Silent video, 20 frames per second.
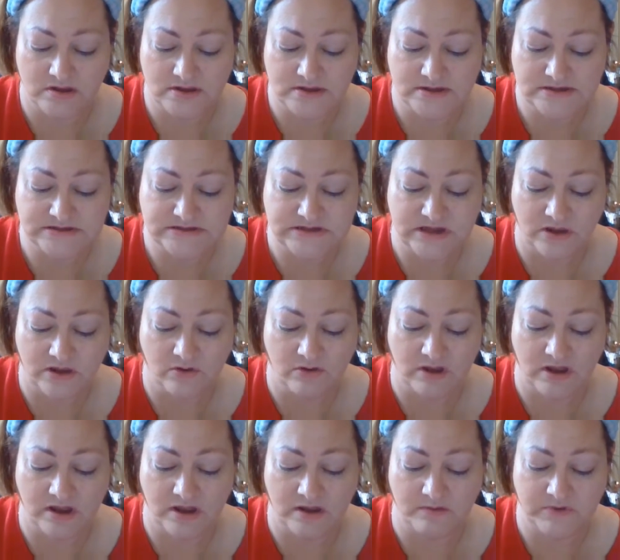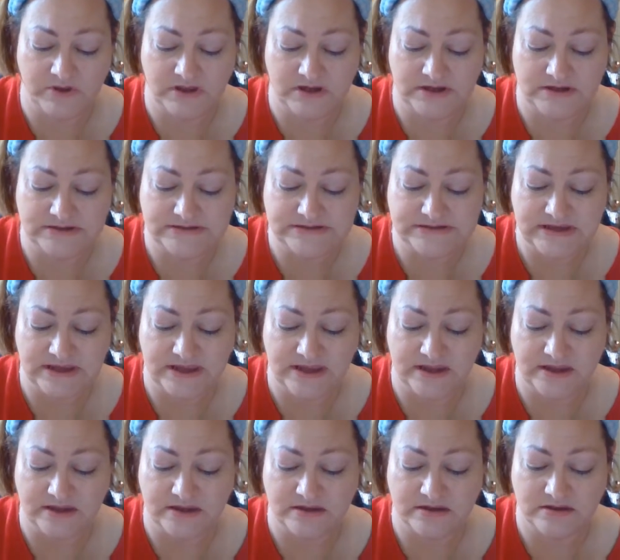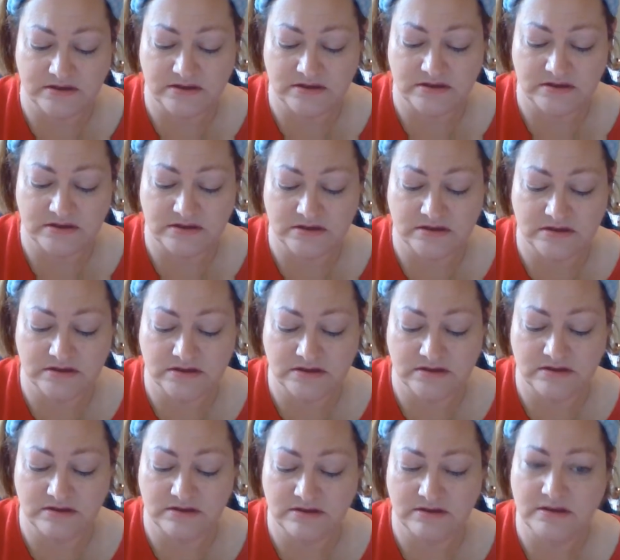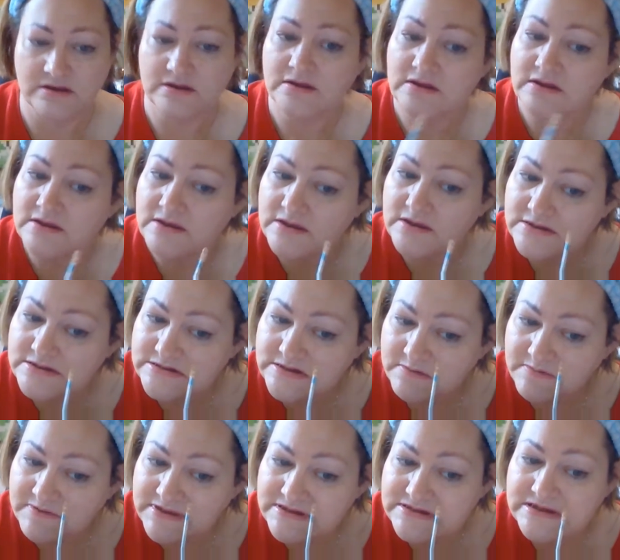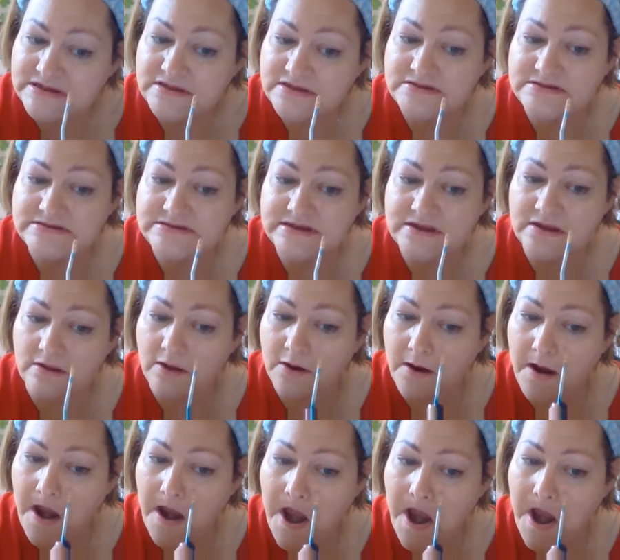So I'm going to take some of this concealer.